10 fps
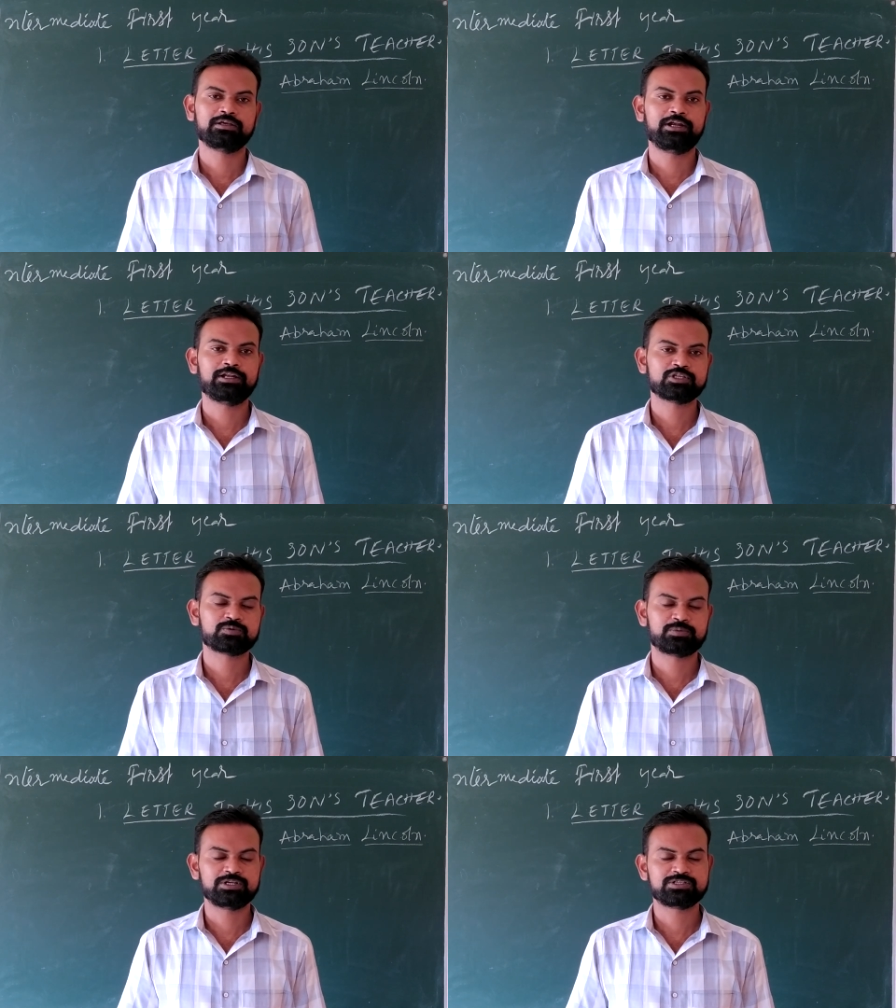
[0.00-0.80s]

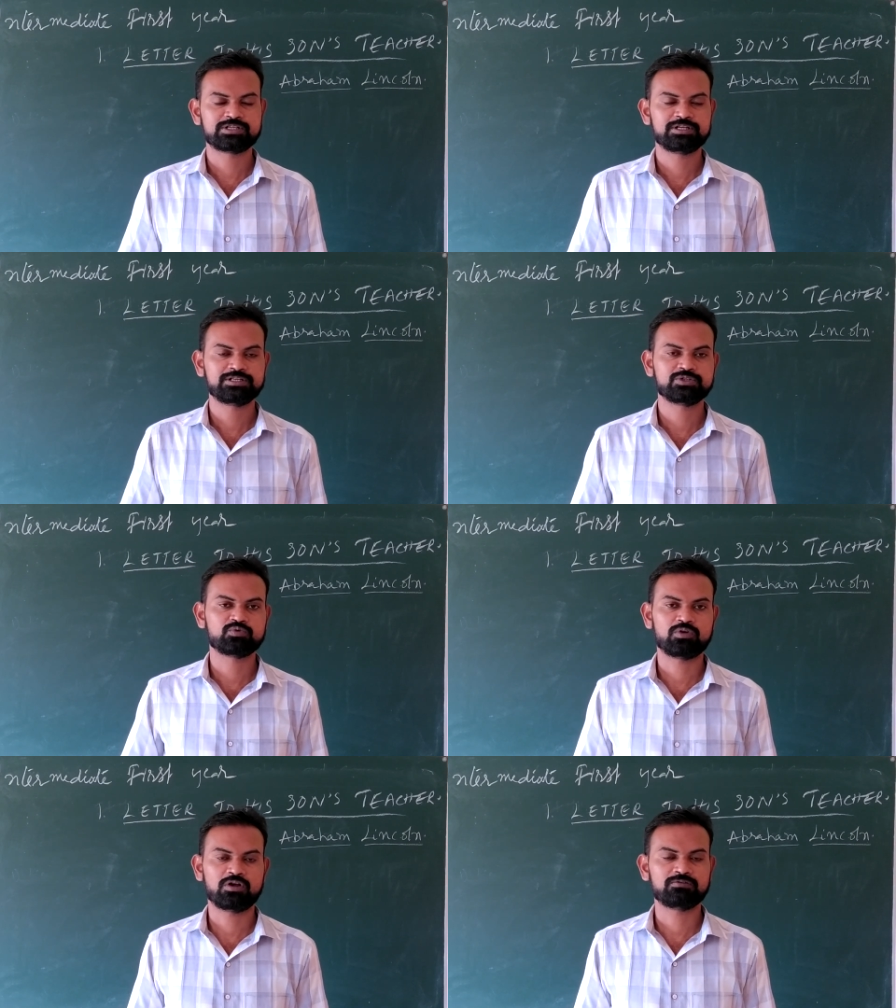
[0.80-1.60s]
greatest president is
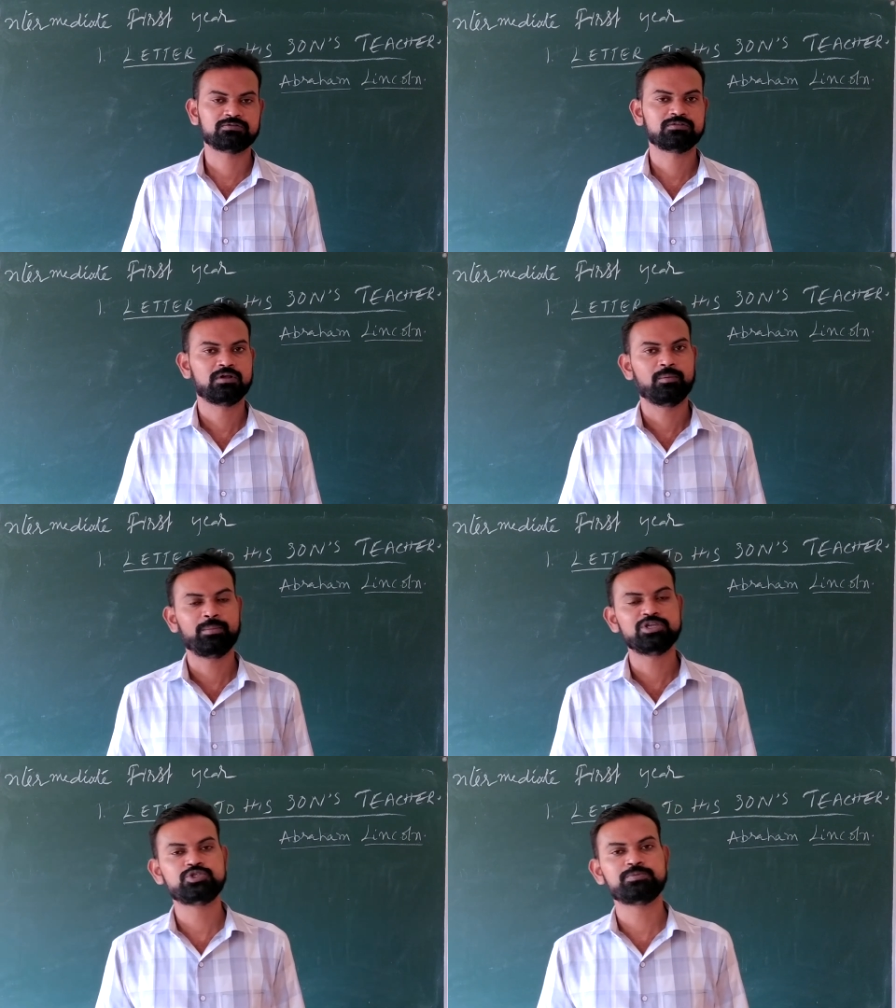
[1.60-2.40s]
one of
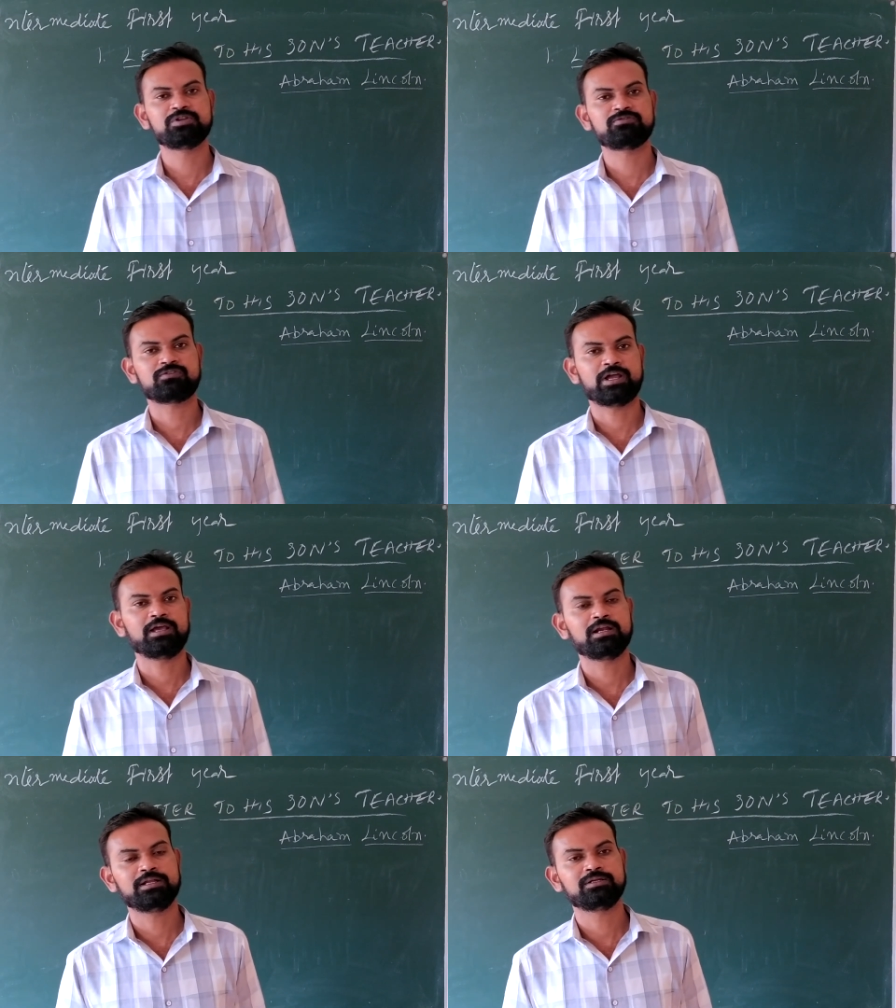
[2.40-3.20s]
Benjamin
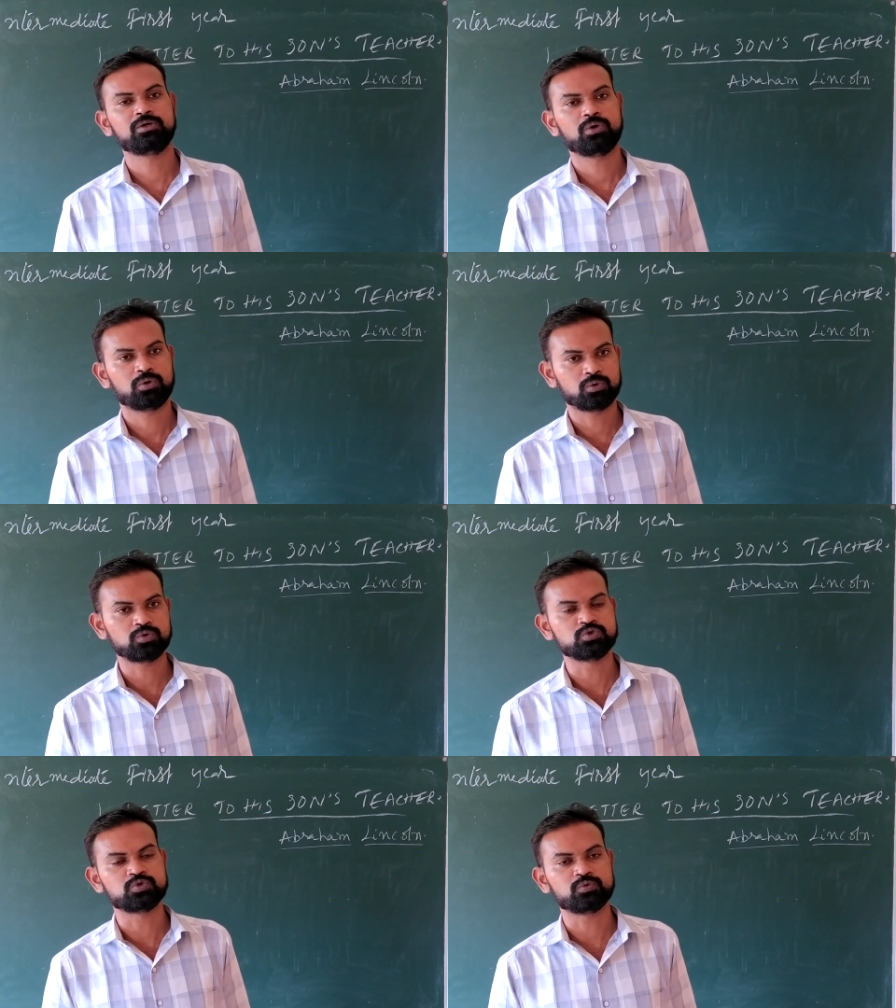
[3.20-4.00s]
Franklin,
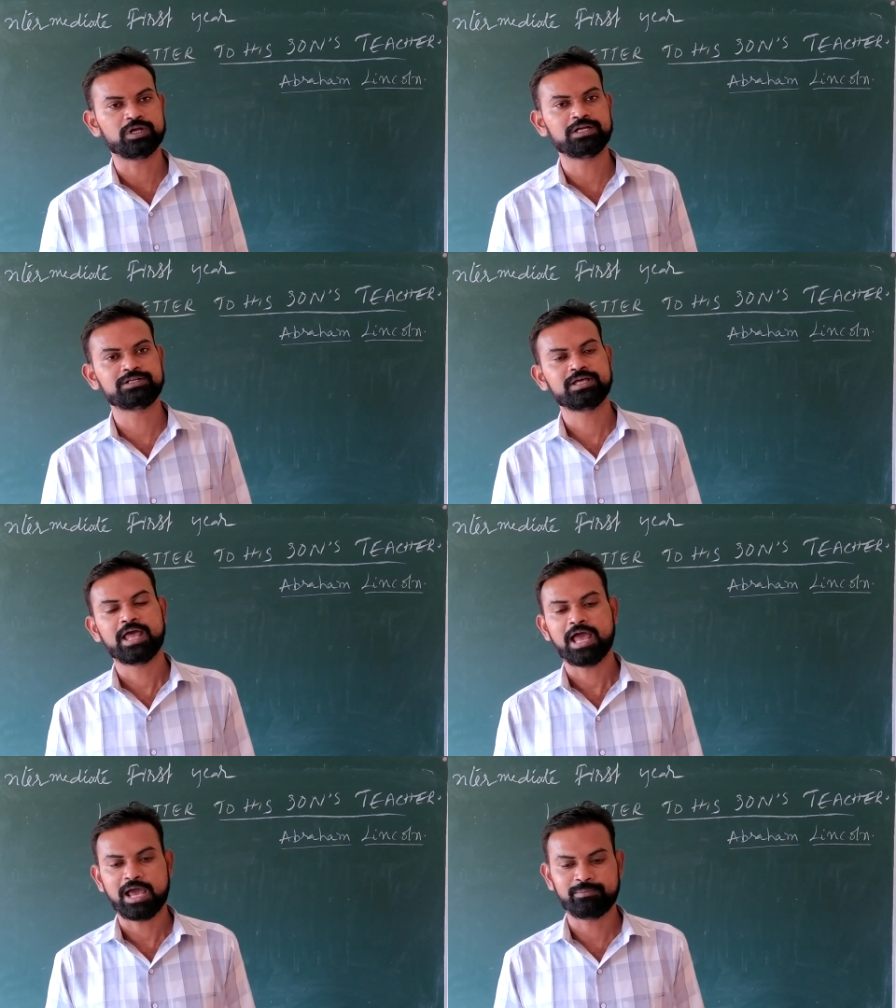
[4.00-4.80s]
Roosevelt,
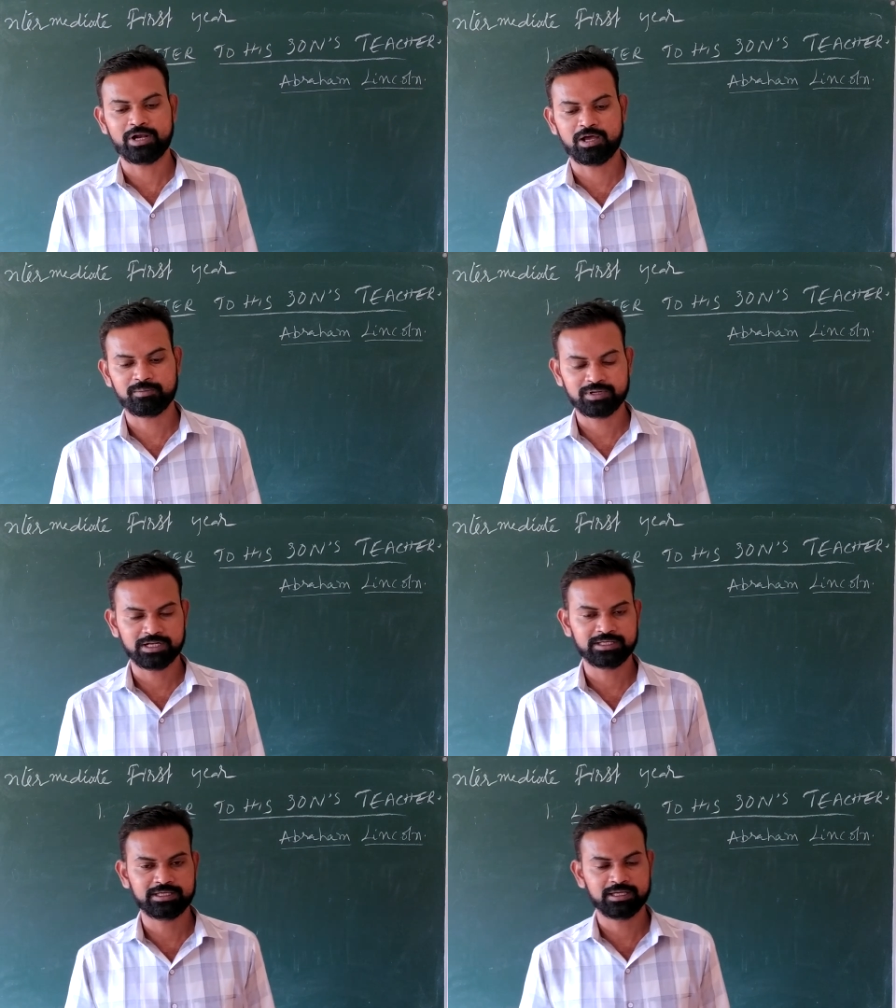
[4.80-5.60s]
Abraham
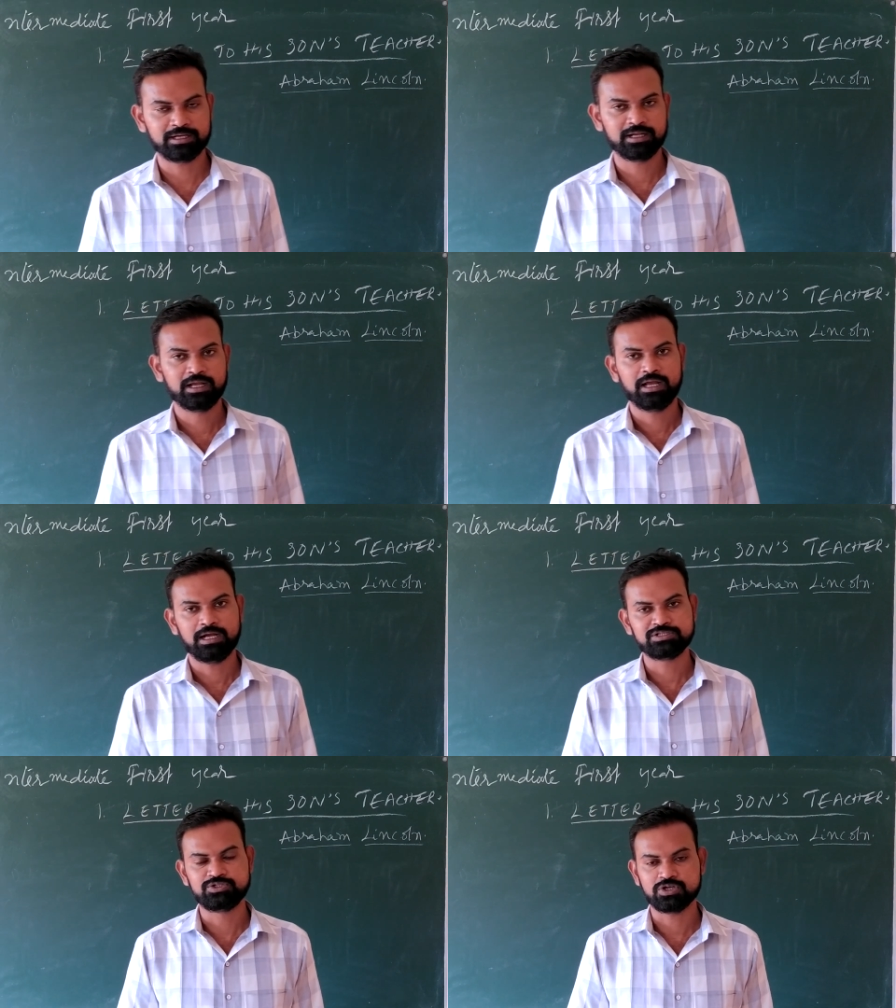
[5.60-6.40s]
Lincoln,
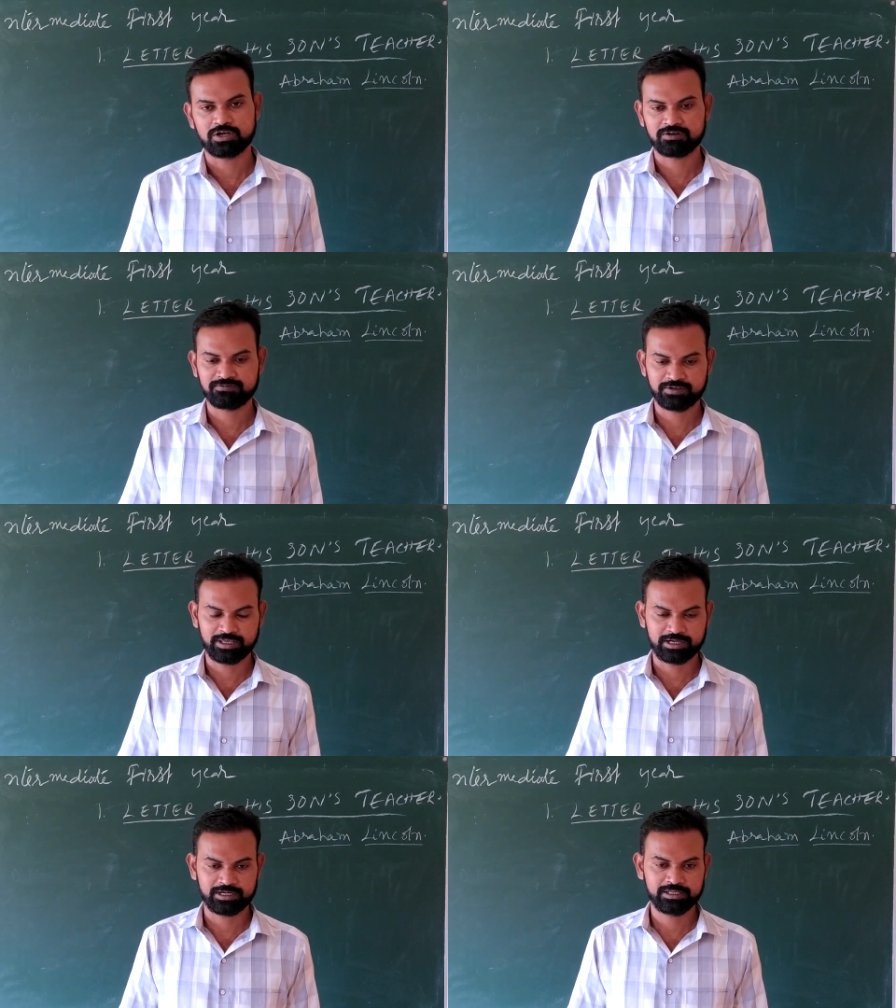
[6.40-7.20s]
and John F.
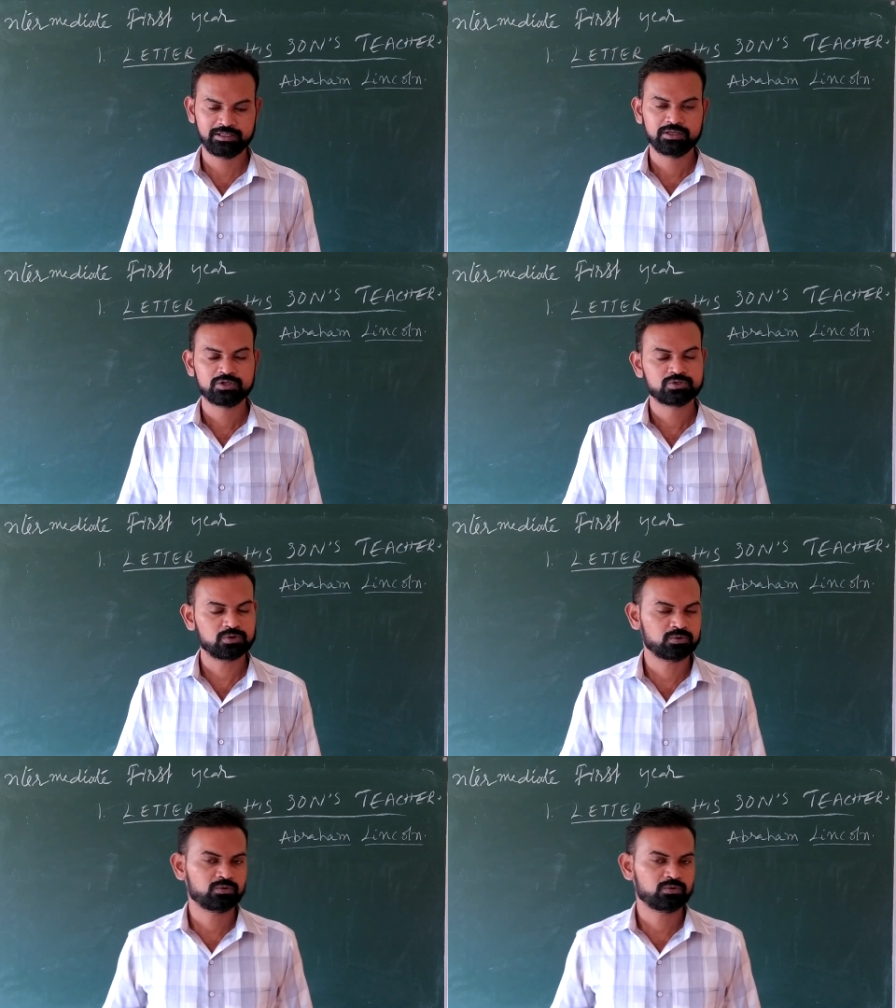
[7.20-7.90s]
Kennedy. So,